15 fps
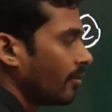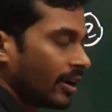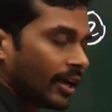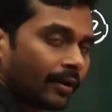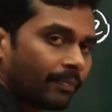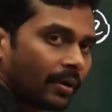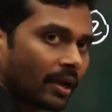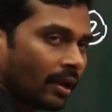
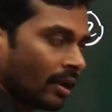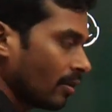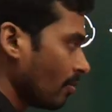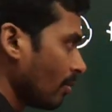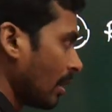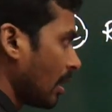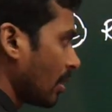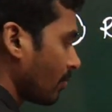divided by
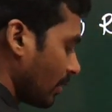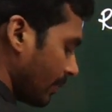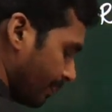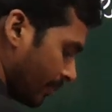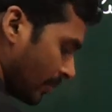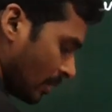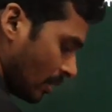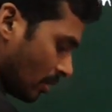101?
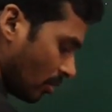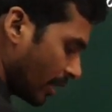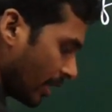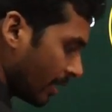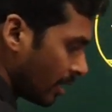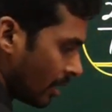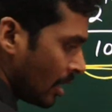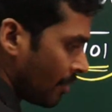
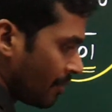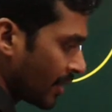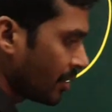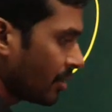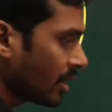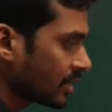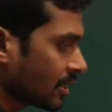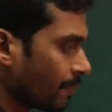Okay. when
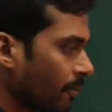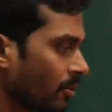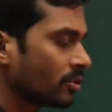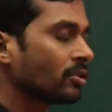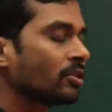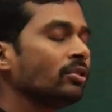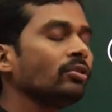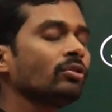you are
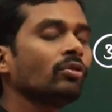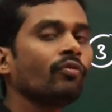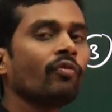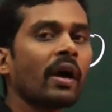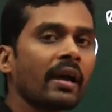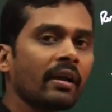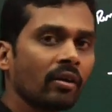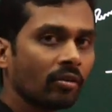supposed to
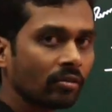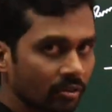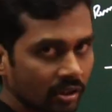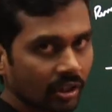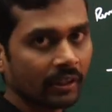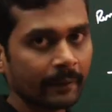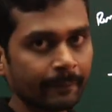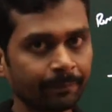find out
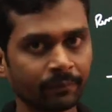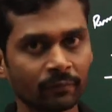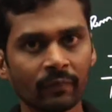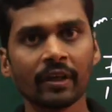the